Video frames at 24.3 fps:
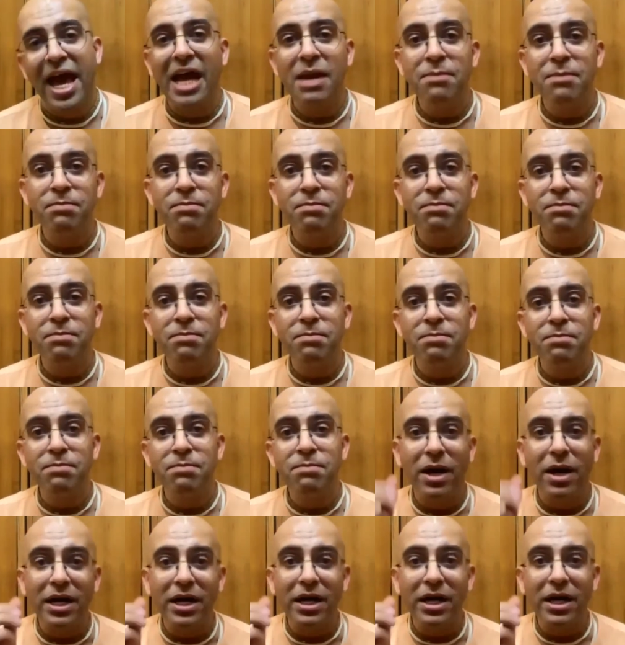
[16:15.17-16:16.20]
And
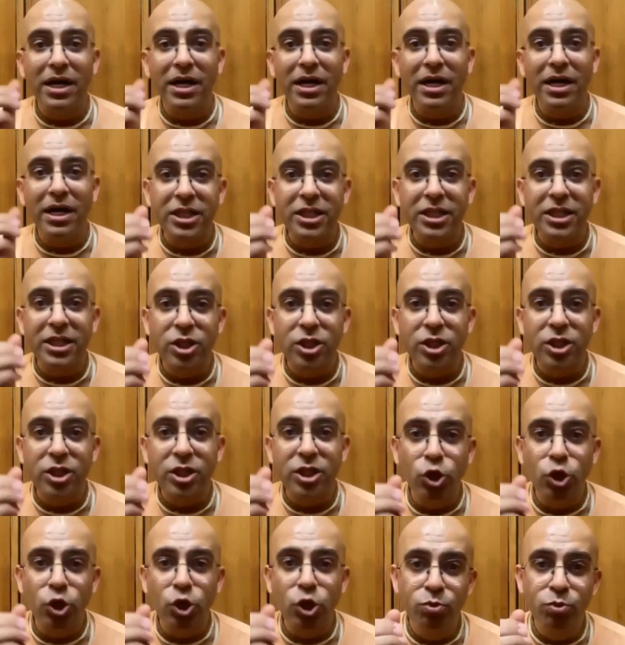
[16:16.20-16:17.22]
bhakti
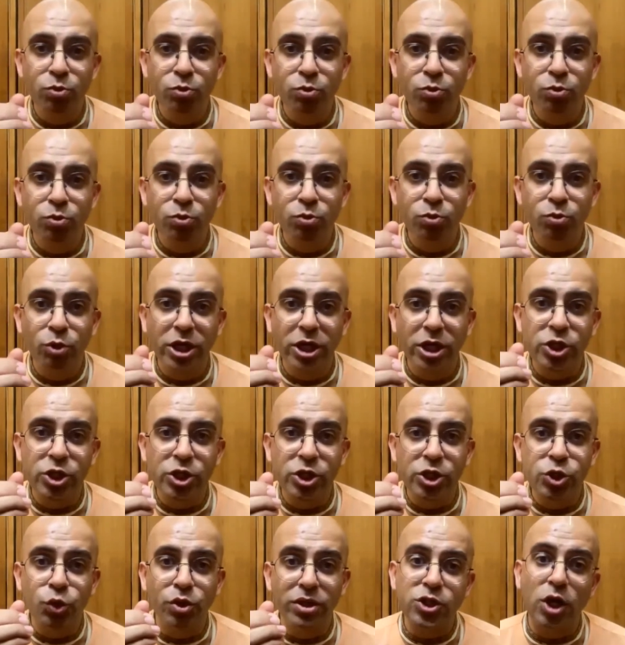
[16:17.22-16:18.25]

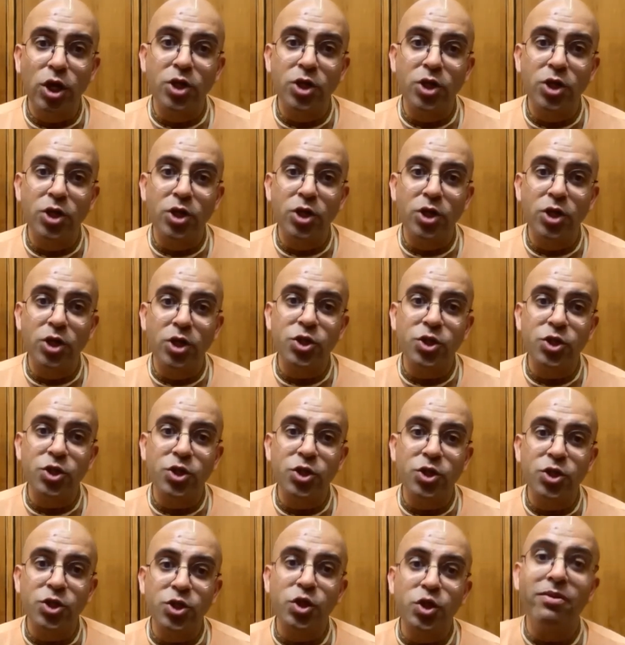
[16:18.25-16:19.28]
unmukhi sukriti is also
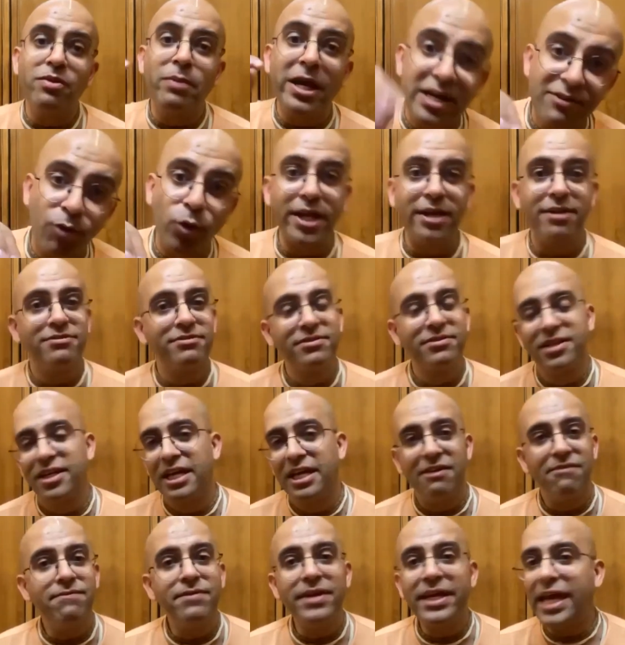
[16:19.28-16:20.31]
given by a
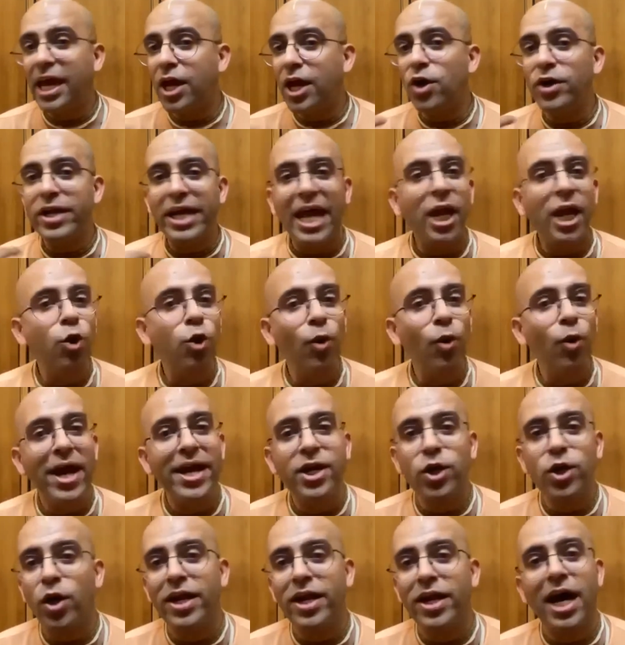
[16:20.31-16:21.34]
devotee. We cannot
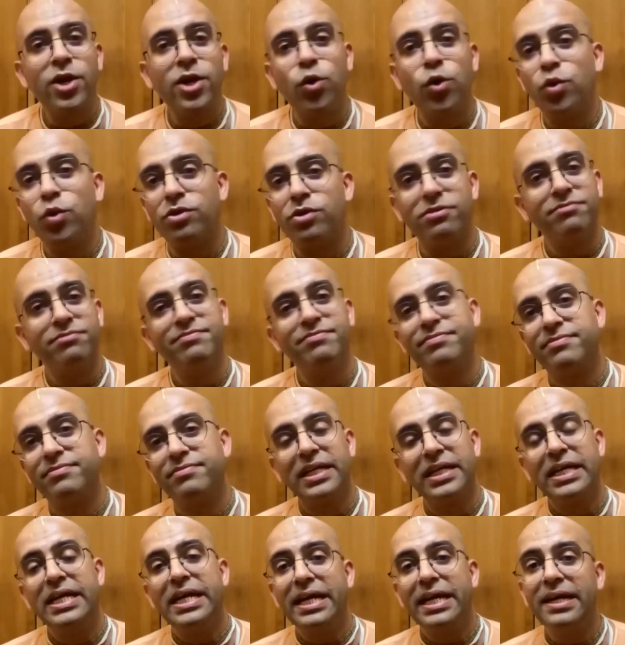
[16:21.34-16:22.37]
acquire it on our own.
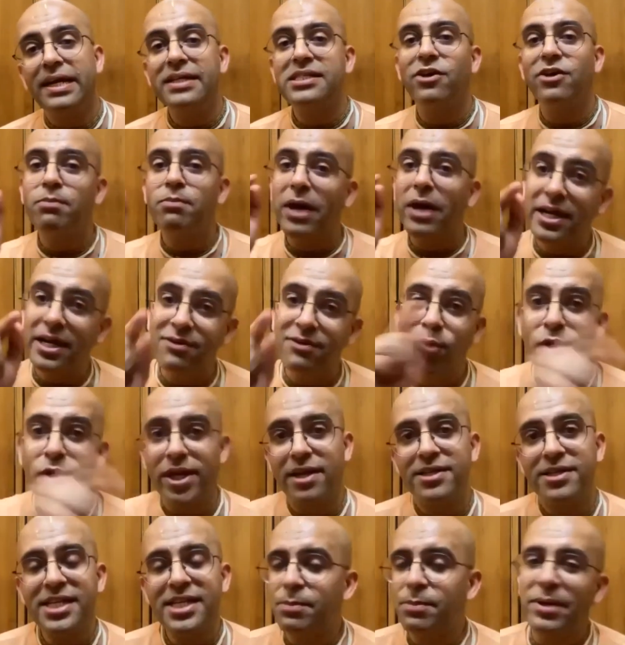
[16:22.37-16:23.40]
It is given by a devotee. Say
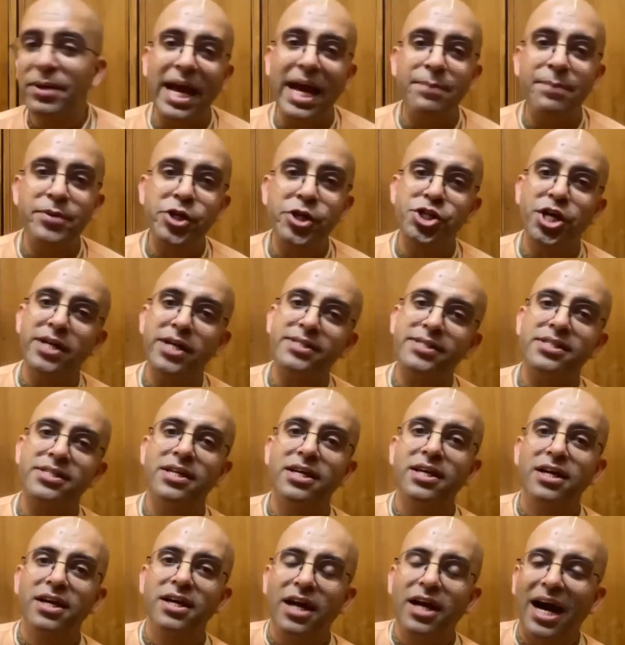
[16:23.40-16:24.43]
somebody appreciates
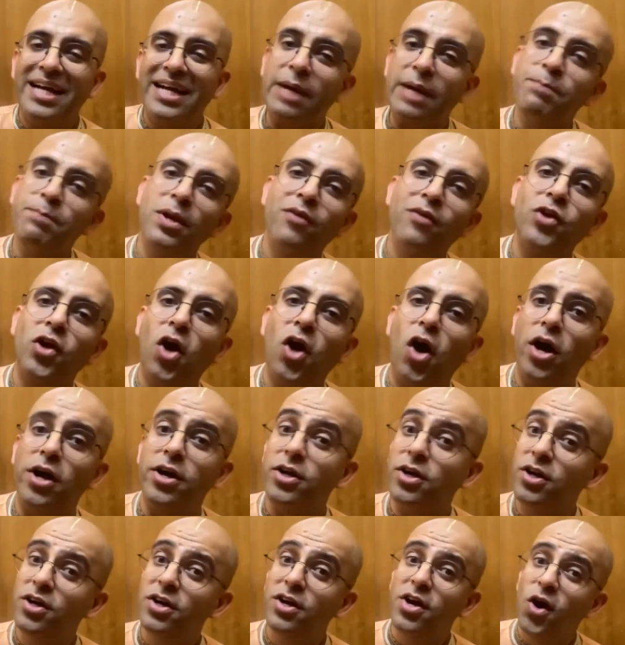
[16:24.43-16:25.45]
a temple of the Lord.
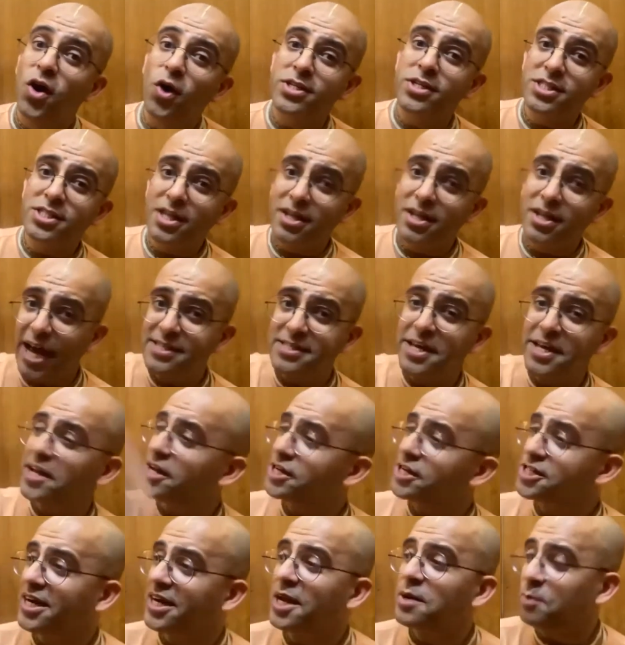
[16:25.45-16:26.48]
Oh, such a nice Hare Krishna
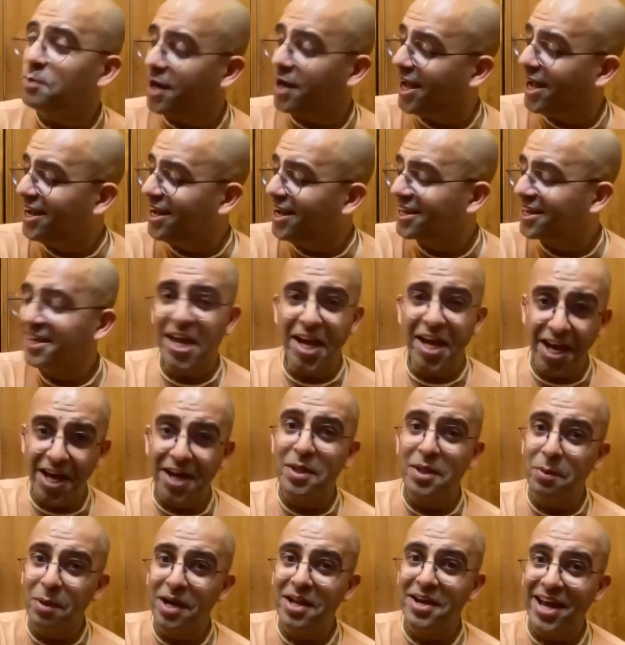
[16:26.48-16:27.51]
temple, huh? Yeah,
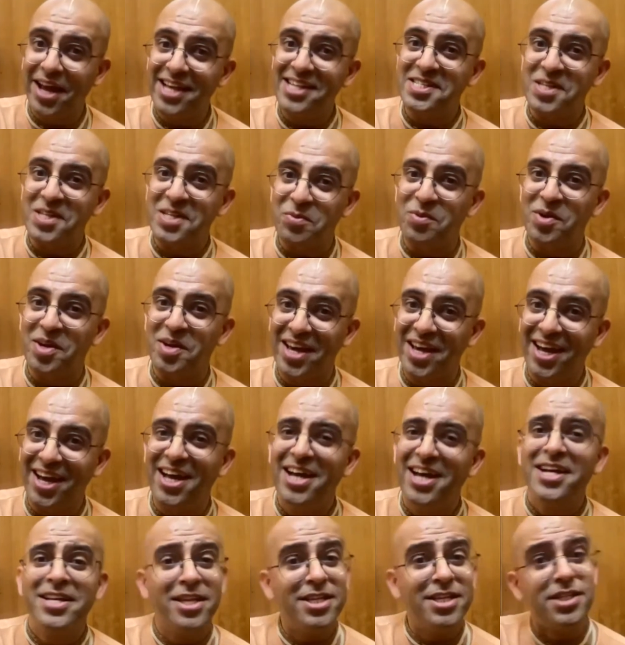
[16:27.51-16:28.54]
they want a nice temple, yeah.
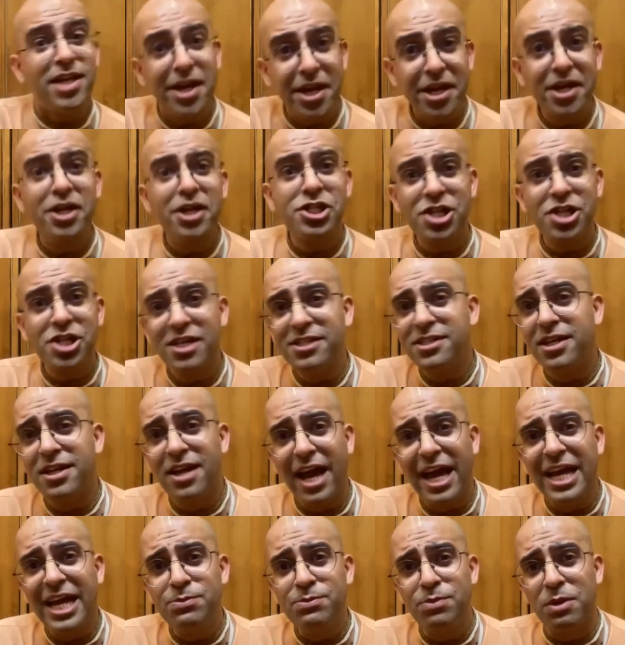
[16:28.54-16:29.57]
These Hare Krishnas
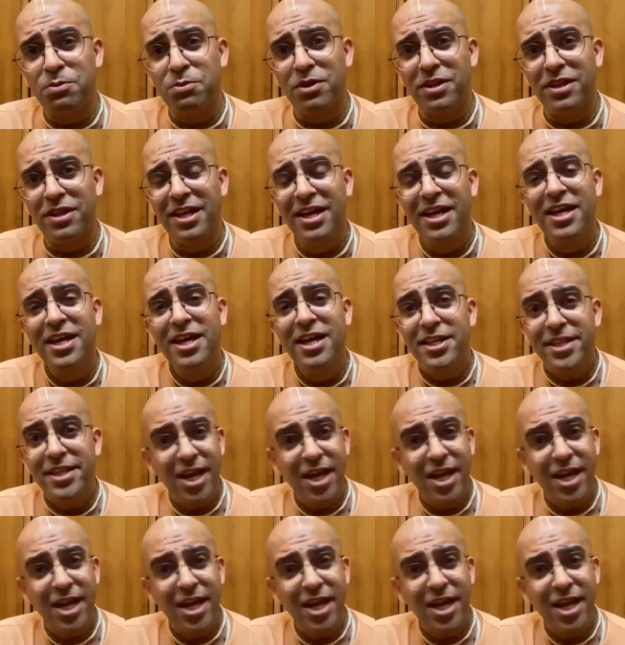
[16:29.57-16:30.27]
are nice people.